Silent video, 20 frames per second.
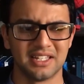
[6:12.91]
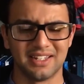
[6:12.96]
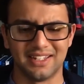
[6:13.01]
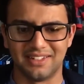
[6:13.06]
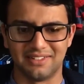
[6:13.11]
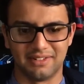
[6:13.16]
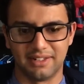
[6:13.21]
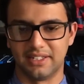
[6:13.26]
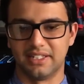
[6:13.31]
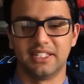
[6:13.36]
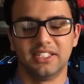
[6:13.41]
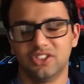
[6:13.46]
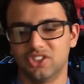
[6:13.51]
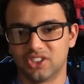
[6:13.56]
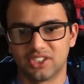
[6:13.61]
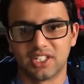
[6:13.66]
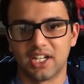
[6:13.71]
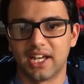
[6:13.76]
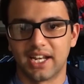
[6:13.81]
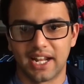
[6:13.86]
And he's
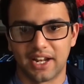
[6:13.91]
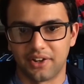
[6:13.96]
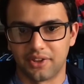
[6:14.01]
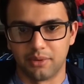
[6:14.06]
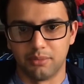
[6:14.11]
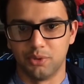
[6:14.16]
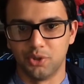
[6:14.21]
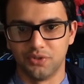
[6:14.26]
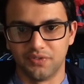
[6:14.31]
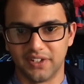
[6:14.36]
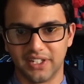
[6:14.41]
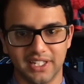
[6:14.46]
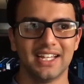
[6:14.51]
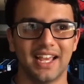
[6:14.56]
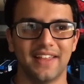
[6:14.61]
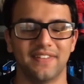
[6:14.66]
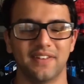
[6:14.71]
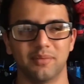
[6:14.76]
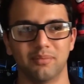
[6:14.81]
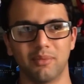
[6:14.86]
just cut out of the movie.
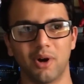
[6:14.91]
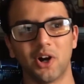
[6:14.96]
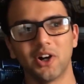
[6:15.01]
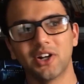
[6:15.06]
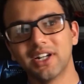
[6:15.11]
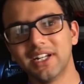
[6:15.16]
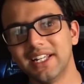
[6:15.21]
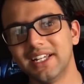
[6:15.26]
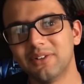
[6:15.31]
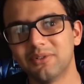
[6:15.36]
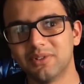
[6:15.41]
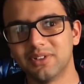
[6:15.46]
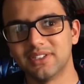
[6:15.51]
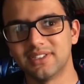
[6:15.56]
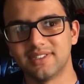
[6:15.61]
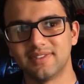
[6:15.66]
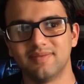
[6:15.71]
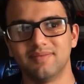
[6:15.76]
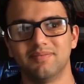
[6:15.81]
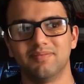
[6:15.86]
And their marketing
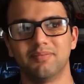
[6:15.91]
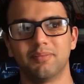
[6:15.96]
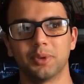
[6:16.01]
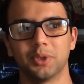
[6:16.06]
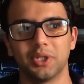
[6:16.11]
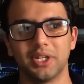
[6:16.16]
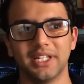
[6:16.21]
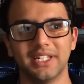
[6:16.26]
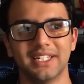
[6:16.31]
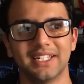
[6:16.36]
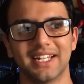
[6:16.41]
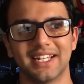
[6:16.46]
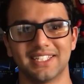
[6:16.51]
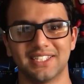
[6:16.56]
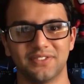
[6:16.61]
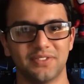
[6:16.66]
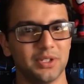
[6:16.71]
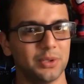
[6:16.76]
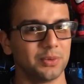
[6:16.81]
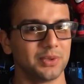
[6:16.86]
was played it as
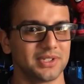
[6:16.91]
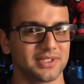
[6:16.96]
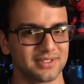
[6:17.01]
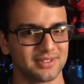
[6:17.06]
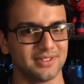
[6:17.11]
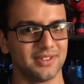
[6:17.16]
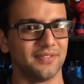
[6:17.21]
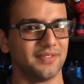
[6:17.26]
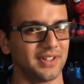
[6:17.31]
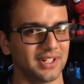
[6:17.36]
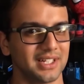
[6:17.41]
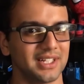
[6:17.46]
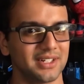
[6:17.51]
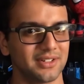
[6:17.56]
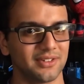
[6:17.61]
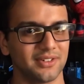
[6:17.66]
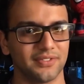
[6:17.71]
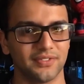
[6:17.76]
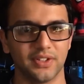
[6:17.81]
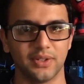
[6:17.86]
if he was the villain
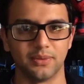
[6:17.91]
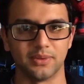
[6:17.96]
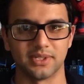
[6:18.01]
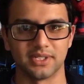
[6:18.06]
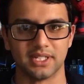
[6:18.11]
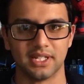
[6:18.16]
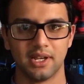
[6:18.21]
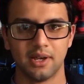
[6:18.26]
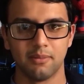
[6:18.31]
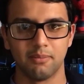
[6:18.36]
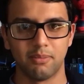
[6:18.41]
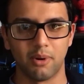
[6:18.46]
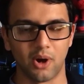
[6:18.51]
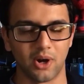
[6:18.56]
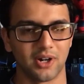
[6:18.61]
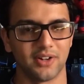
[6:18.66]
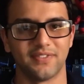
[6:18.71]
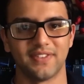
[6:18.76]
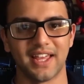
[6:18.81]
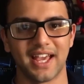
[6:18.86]
or if he was
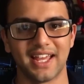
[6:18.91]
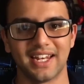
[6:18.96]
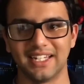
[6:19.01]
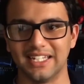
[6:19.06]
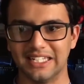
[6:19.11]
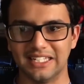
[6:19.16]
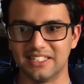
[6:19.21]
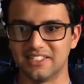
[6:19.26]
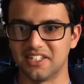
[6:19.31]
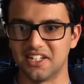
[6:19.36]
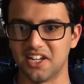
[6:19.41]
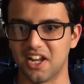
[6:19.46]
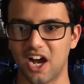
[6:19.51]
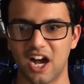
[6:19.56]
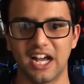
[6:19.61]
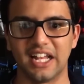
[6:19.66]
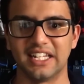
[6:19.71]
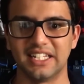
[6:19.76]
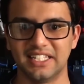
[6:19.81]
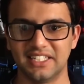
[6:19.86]
part of that, and he's
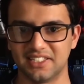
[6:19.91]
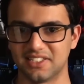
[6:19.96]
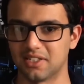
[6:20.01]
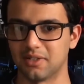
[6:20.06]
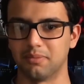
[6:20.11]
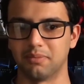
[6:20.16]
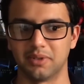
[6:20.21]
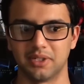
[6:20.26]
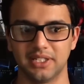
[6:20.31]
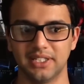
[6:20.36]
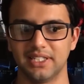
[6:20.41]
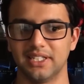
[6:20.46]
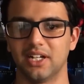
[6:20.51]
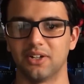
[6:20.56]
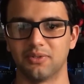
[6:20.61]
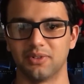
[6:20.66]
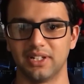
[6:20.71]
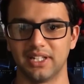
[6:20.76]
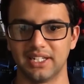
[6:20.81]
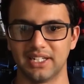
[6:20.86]
not. He's completely
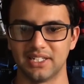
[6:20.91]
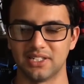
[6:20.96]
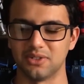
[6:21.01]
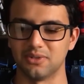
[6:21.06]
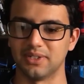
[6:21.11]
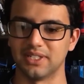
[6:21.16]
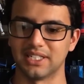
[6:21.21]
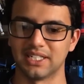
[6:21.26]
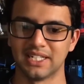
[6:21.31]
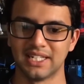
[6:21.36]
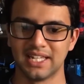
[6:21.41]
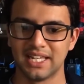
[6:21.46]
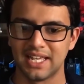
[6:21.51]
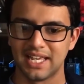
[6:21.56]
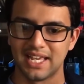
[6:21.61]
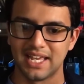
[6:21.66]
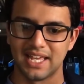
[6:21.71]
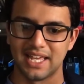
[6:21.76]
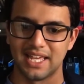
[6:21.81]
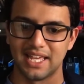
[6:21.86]
unrelated to it.
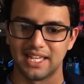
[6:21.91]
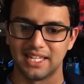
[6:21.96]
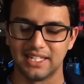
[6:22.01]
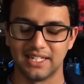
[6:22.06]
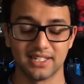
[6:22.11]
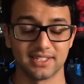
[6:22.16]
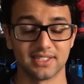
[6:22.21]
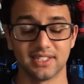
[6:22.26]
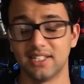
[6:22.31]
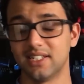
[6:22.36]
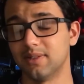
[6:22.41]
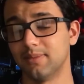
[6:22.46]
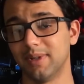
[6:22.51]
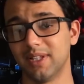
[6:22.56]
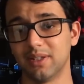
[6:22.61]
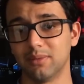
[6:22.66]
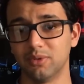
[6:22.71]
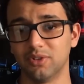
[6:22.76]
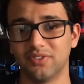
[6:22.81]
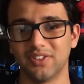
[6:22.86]
He doesn't need to be in
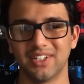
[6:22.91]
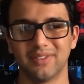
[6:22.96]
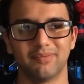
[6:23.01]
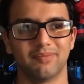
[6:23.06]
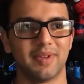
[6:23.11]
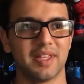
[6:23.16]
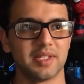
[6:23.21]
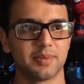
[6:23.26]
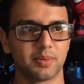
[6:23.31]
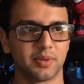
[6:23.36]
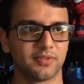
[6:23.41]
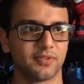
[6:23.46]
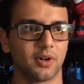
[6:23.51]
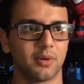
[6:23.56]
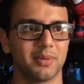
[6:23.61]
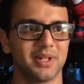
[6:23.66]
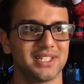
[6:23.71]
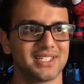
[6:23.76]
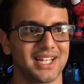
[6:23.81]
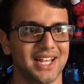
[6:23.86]
the movie. His
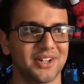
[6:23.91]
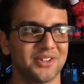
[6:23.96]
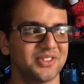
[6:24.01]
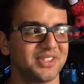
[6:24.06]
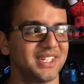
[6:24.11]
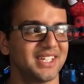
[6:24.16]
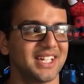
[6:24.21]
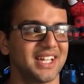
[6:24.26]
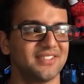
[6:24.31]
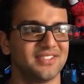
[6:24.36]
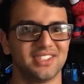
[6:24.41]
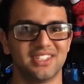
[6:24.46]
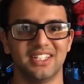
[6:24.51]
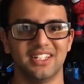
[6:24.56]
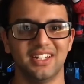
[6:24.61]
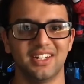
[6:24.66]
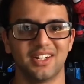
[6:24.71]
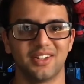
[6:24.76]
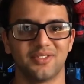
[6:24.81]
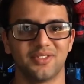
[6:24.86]
performance, I don't think I've seen
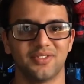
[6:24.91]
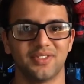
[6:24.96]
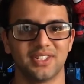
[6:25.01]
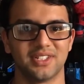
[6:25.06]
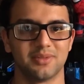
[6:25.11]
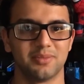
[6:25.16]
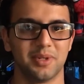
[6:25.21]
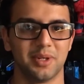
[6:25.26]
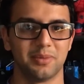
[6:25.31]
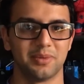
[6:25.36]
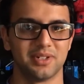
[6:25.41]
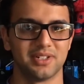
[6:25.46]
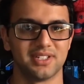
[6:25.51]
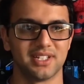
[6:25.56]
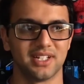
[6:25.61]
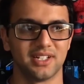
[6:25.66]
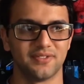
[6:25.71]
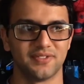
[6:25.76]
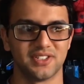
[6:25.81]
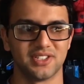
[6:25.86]
enough of it to be able to
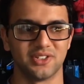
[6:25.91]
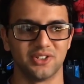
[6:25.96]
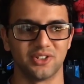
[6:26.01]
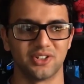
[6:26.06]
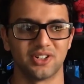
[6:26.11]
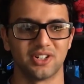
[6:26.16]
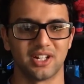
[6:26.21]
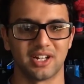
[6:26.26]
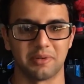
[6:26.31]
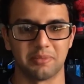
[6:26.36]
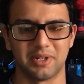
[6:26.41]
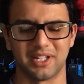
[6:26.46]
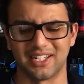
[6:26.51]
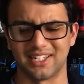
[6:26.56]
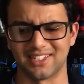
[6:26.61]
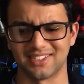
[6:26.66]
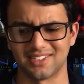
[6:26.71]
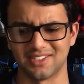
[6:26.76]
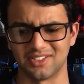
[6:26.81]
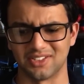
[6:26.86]
tell if it's good or not. I mean, I
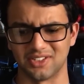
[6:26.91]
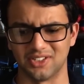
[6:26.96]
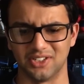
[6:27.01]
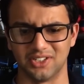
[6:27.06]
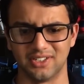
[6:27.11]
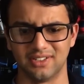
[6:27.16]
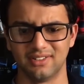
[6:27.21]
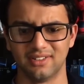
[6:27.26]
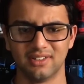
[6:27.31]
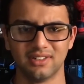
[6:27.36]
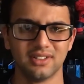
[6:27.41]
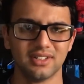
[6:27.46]
guess it's good.